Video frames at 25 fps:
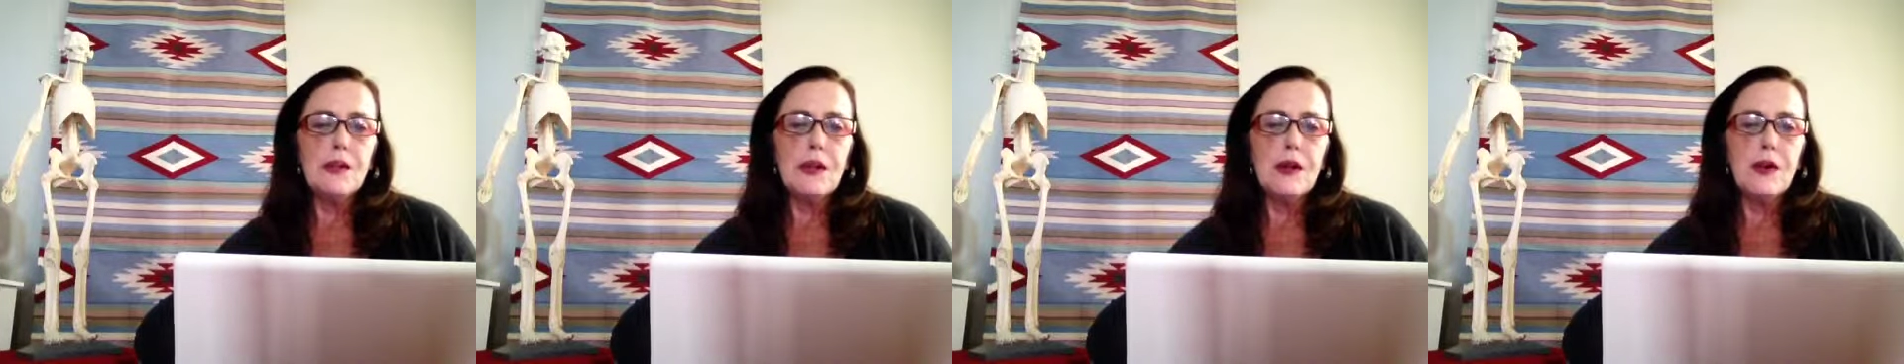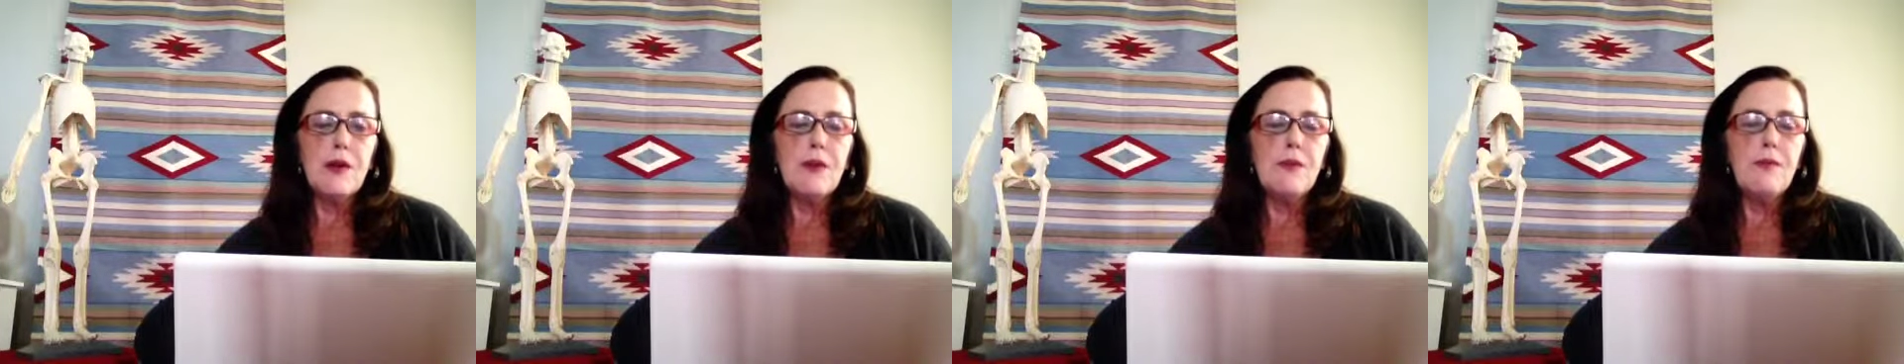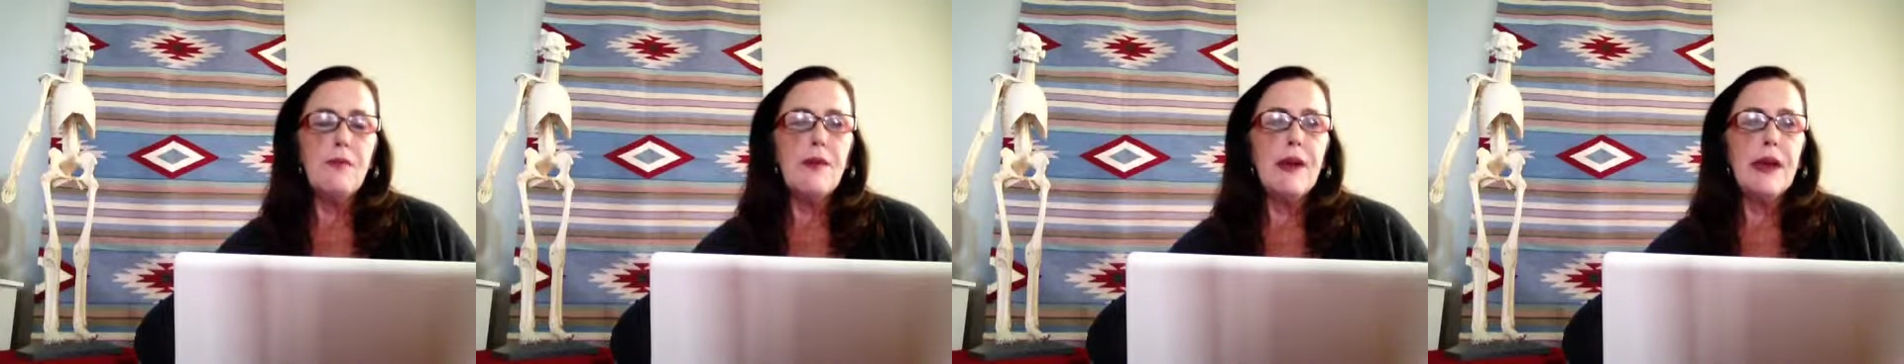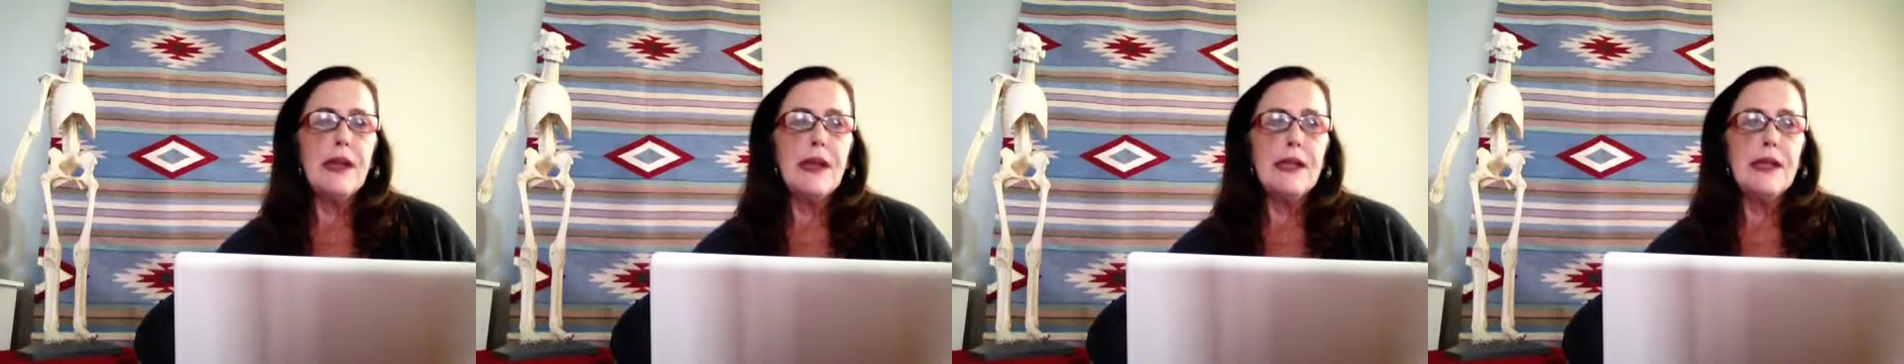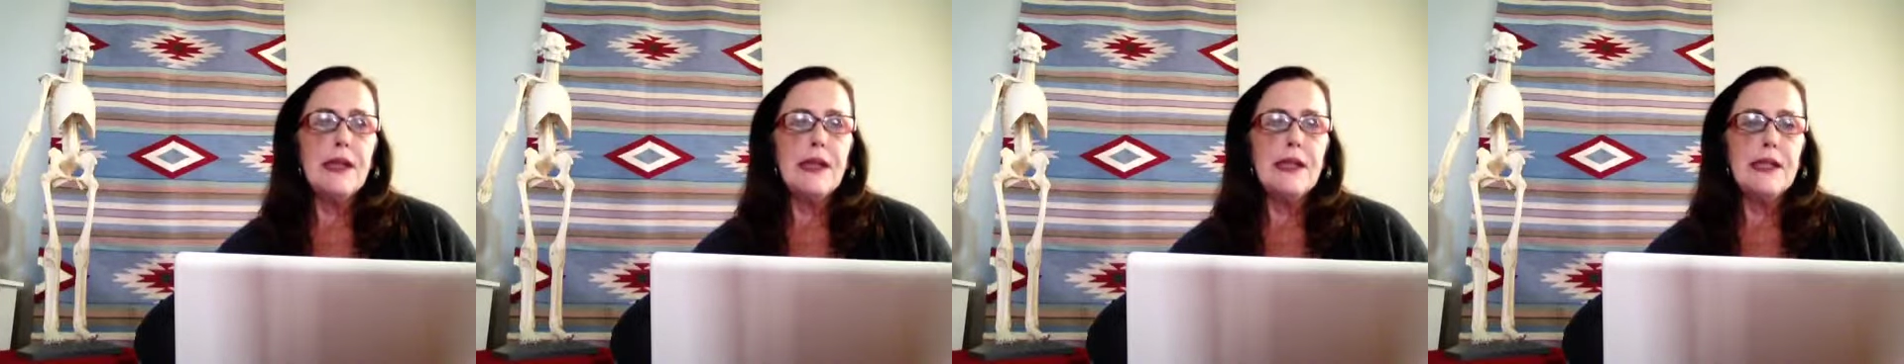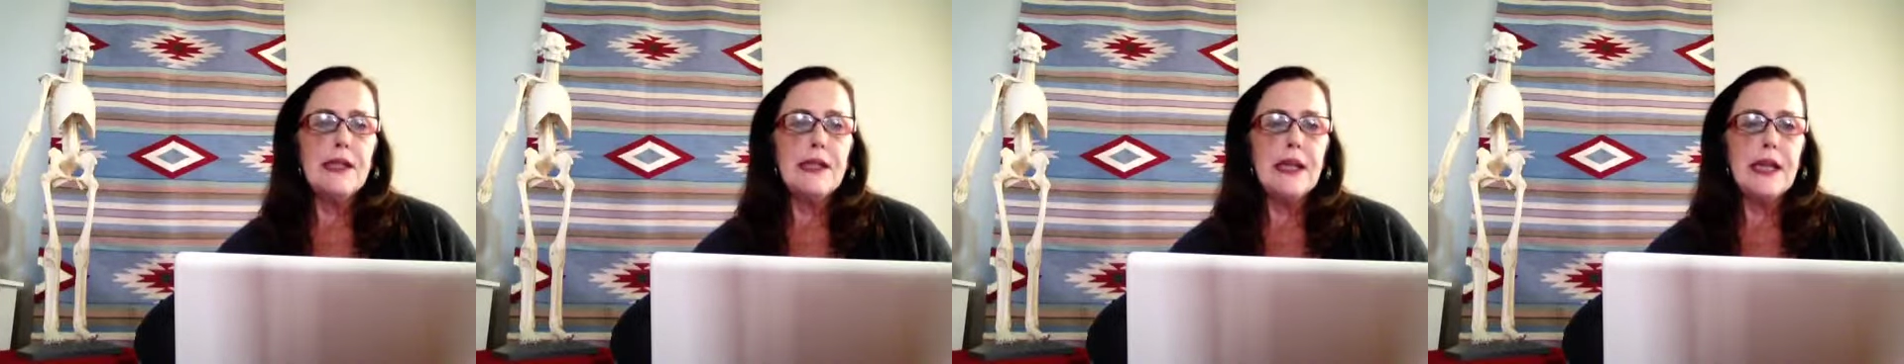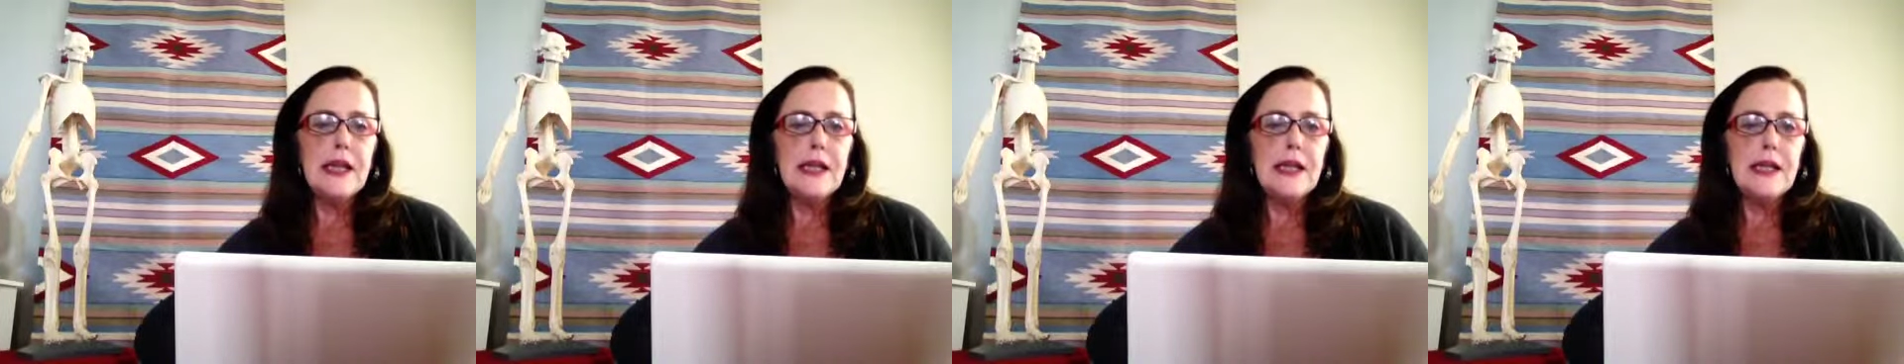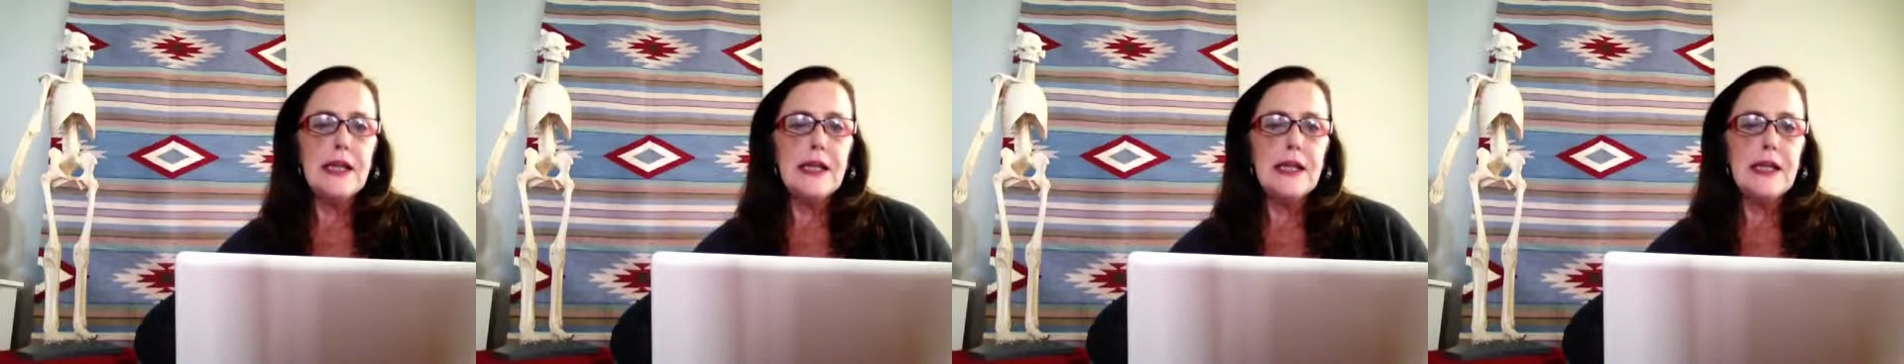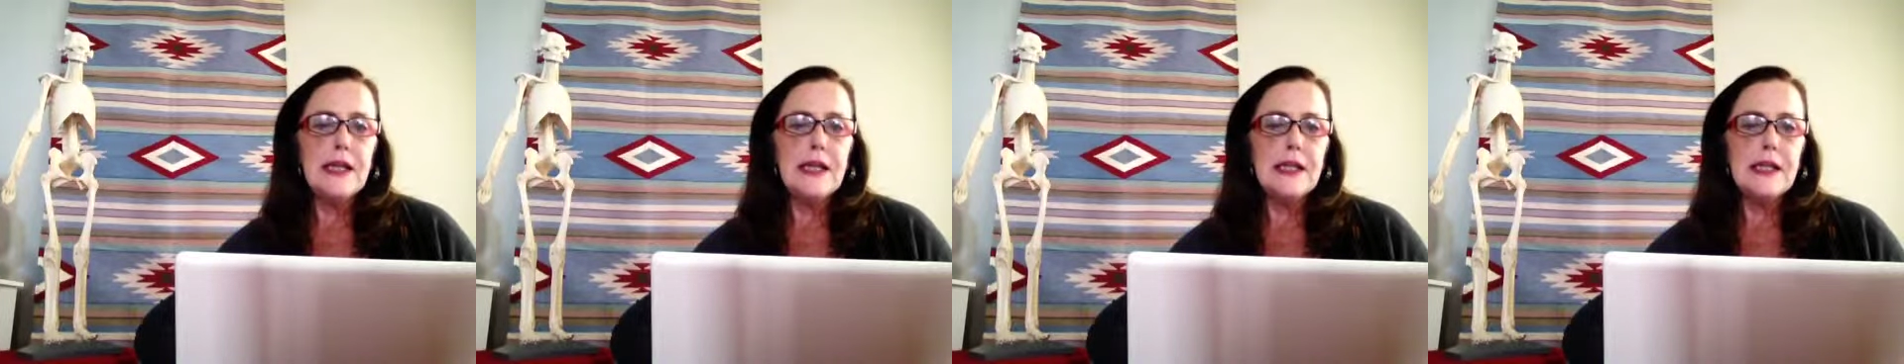are embedded in
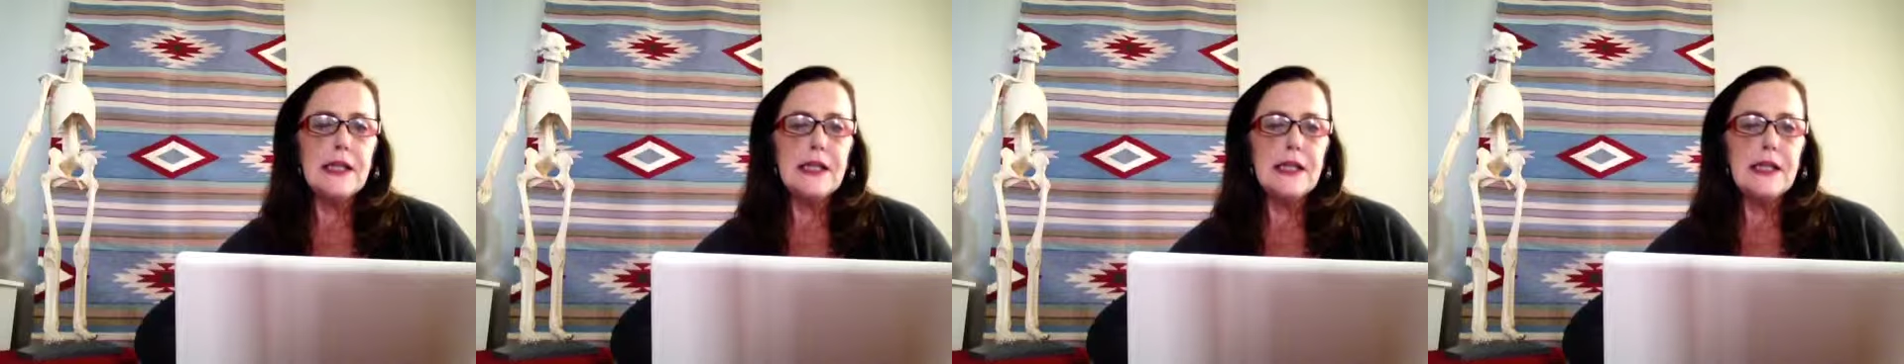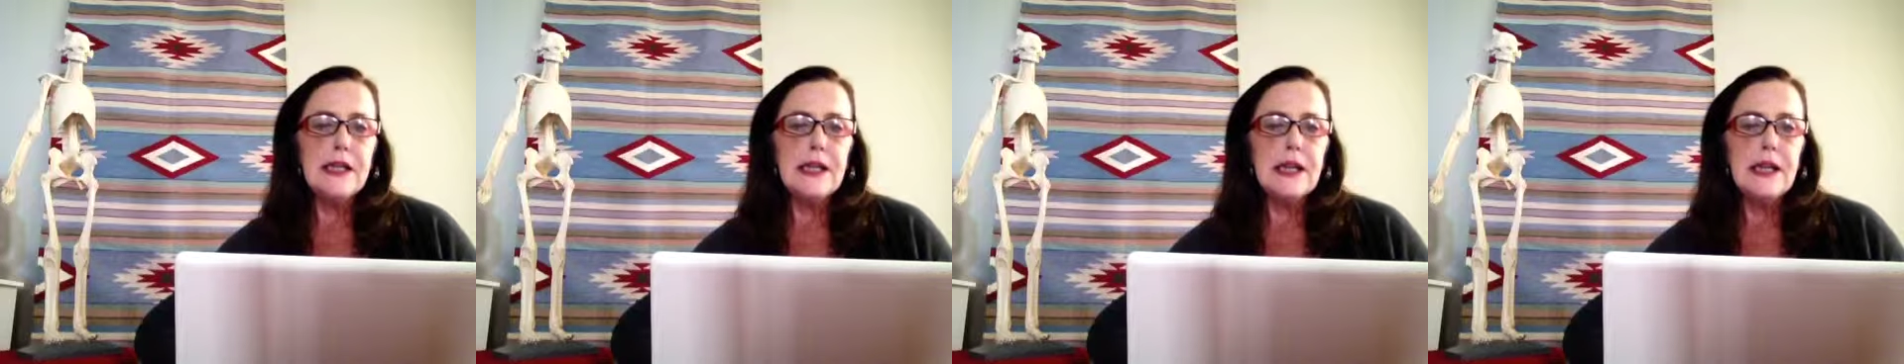tendons.